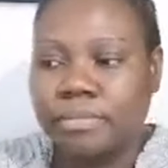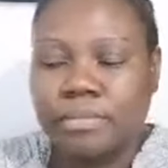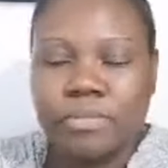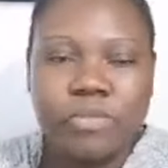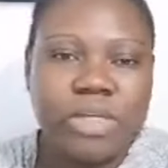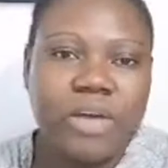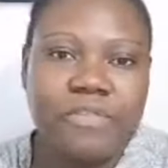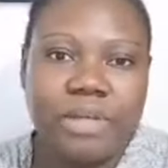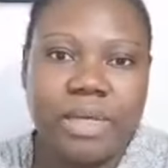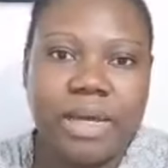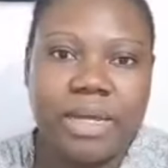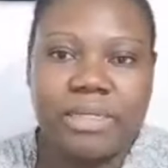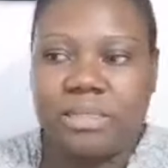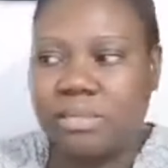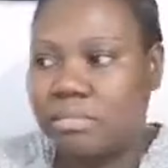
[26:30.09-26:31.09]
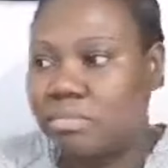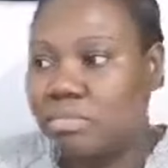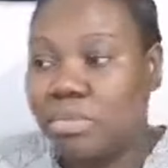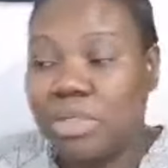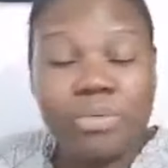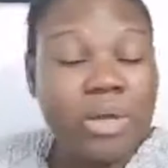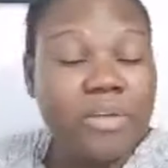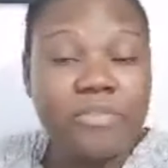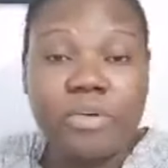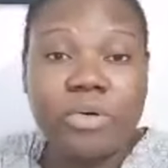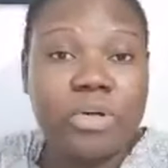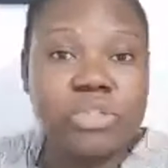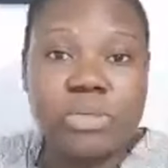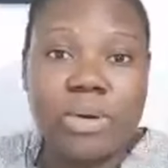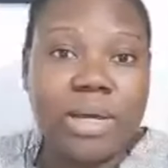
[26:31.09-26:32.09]
We have a garden. We don't even go
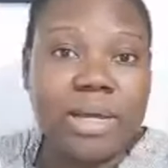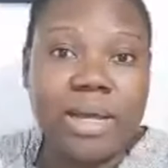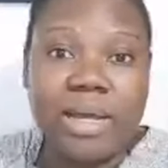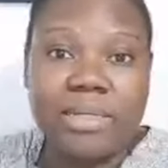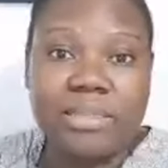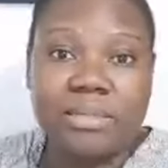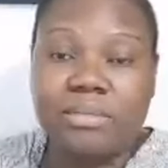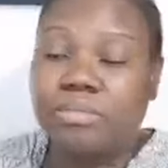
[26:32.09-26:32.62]
to our garden.